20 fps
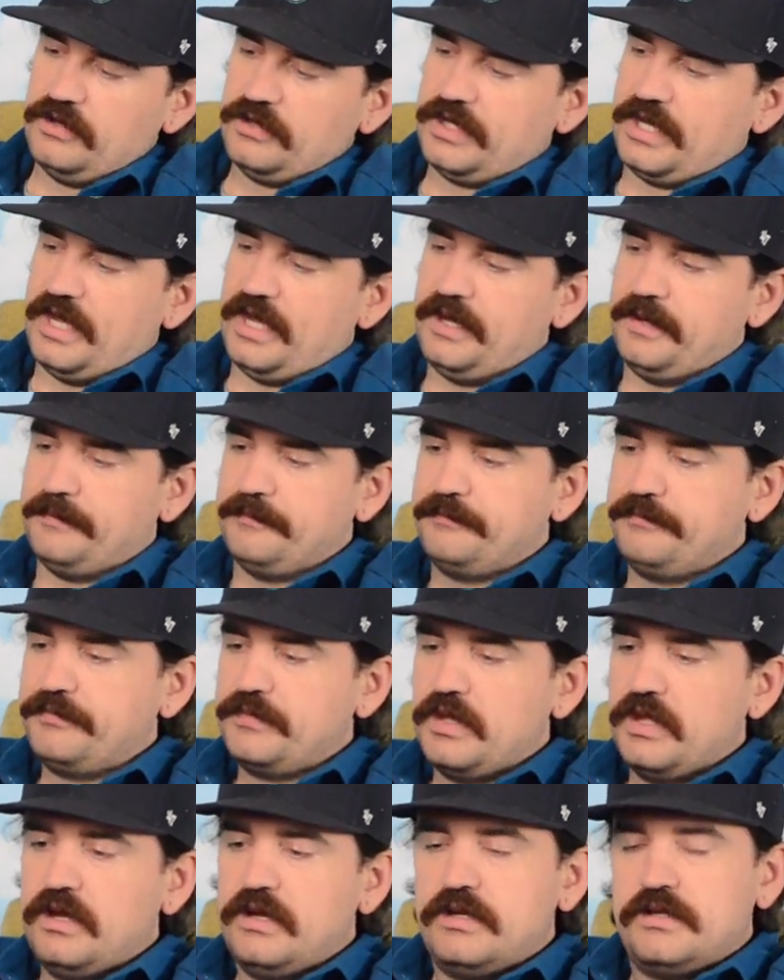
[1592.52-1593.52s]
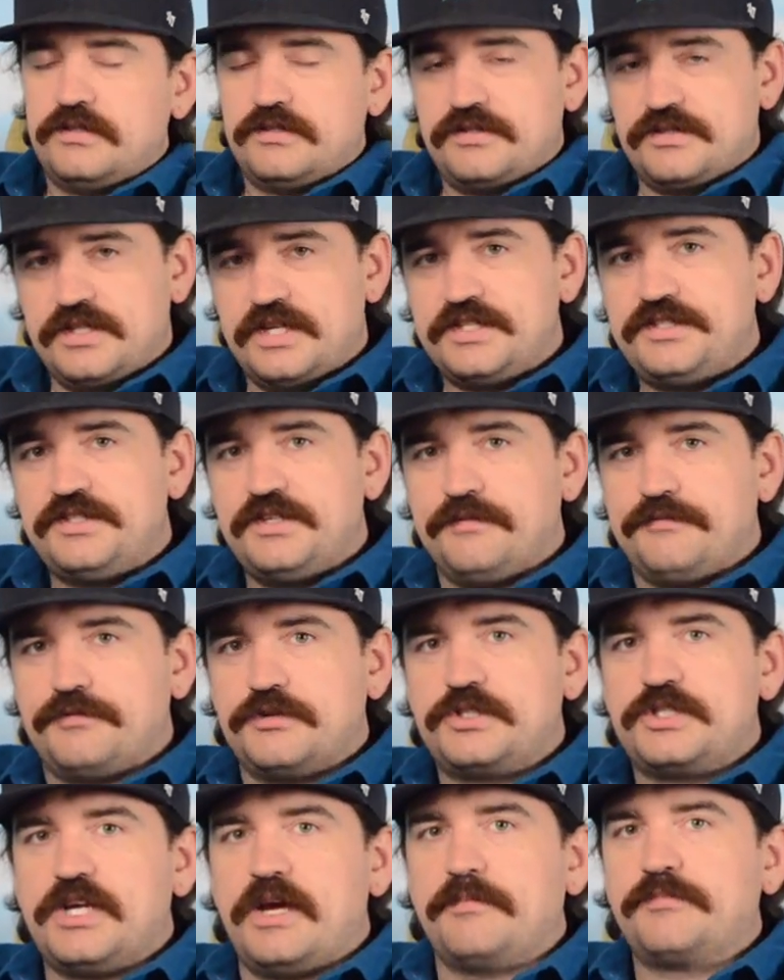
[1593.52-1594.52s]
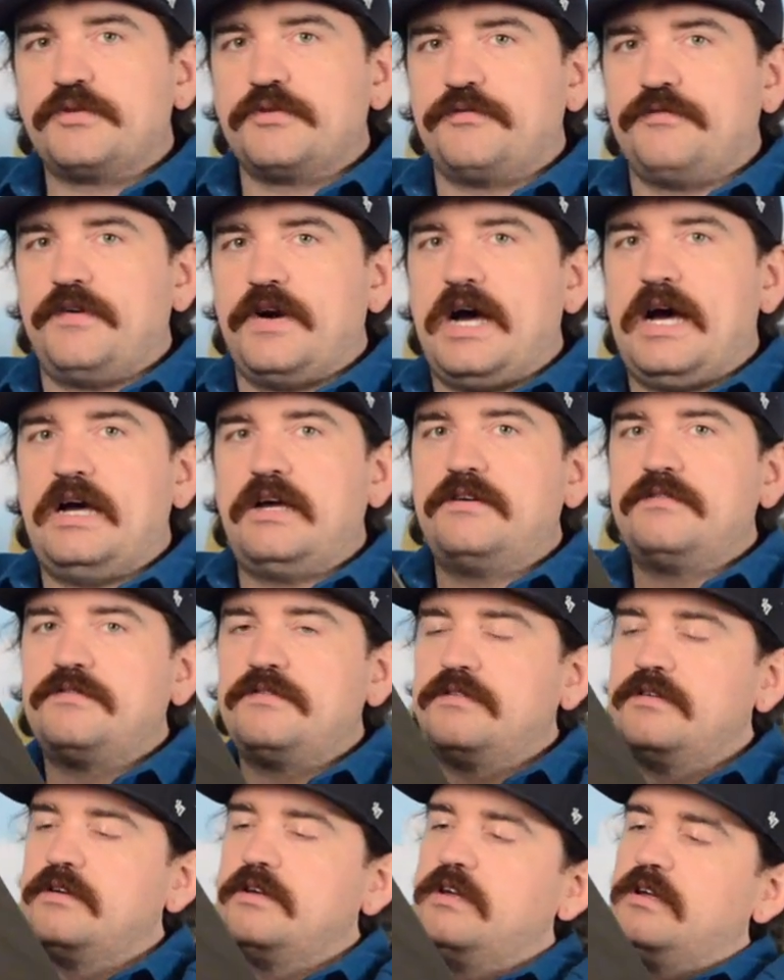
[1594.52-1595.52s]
Okay, so that's it for chapter 5.